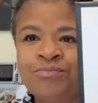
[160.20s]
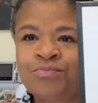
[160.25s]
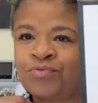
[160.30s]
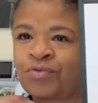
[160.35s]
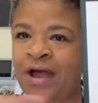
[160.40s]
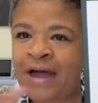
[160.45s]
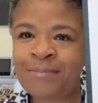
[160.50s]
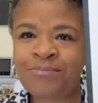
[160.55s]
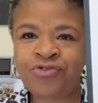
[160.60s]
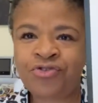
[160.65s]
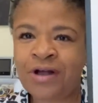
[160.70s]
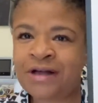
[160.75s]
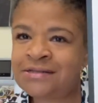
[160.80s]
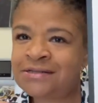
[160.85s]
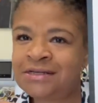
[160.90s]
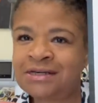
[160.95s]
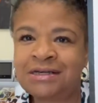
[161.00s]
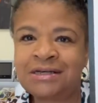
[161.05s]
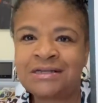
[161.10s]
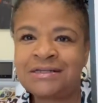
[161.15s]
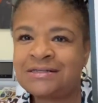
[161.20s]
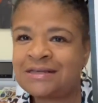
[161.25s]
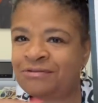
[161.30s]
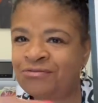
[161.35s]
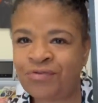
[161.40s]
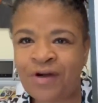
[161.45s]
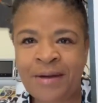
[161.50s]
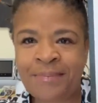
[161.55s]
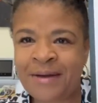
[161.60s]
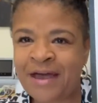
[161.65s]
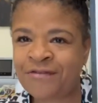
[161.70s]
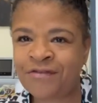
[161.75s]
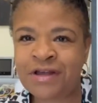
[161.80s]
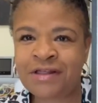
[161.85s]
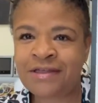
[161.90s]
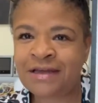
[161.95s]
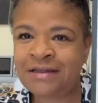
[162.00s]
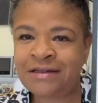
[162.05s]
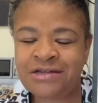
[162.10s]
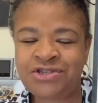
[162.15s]
wrap dresses, wrap
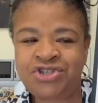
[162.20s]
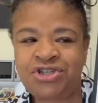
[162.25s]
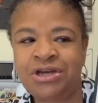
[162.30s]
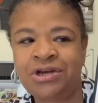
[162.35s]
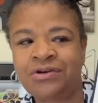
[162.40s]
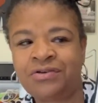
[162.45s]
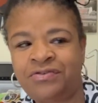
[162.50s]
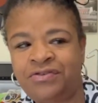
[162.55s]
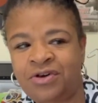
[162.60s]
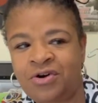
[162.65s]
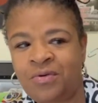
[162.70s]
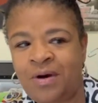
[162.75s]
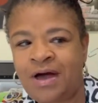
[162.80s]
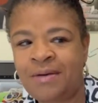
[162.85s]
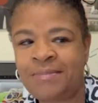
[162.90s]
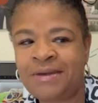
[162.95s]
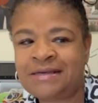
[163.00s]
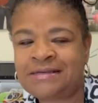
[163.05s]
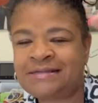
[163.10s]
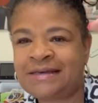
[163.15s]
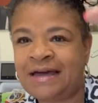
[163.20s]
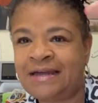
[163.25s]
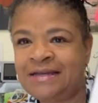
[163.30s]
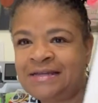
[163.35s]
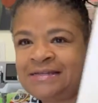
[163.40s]
everything this year. So I'm excited